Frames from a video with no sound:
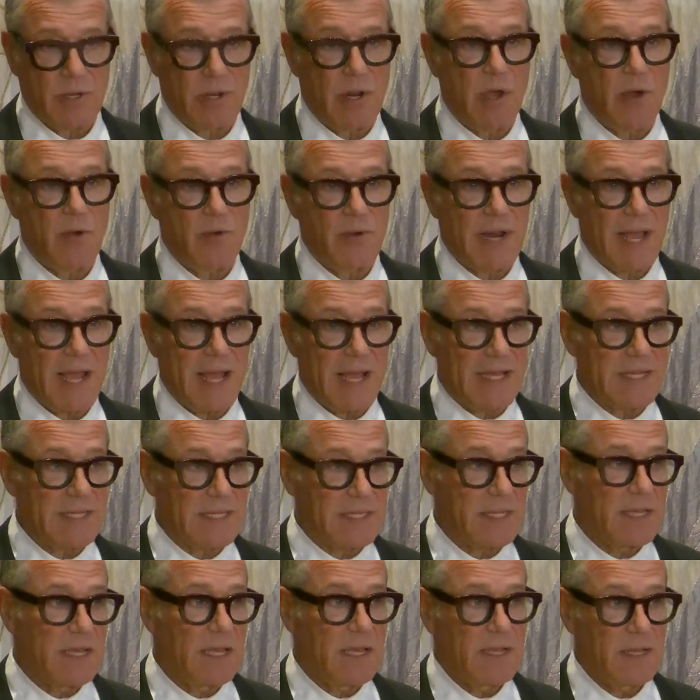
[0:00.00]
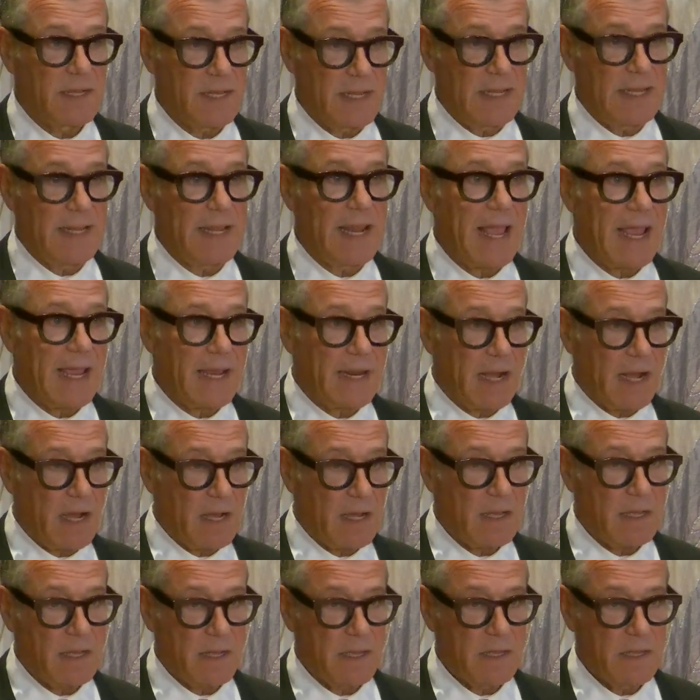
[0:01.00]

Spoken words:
known as NATA.